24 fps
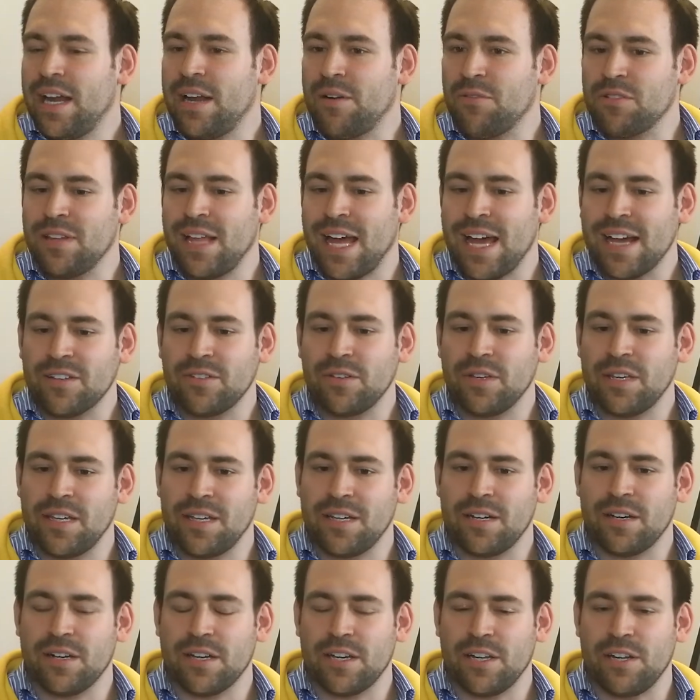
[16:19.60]
And I would like to
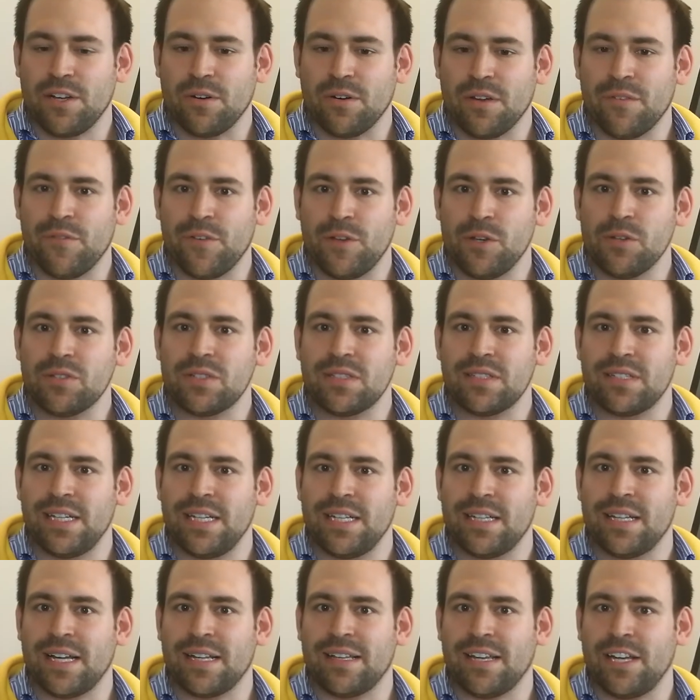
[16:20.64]
hear, you know, if you see
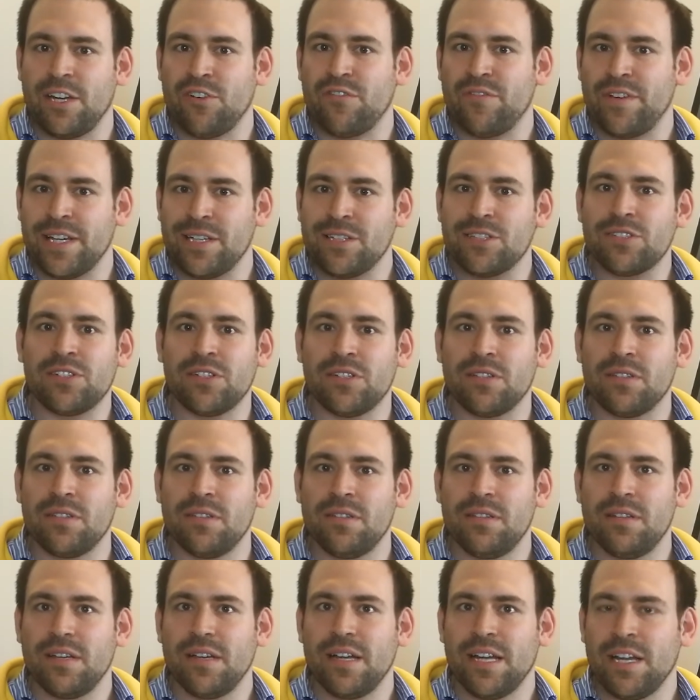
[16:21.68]
that
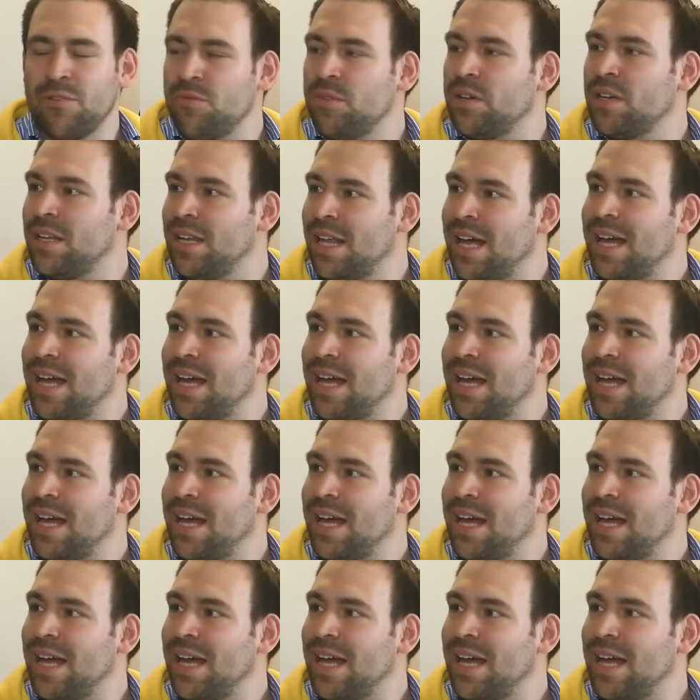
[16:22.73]
innovation in real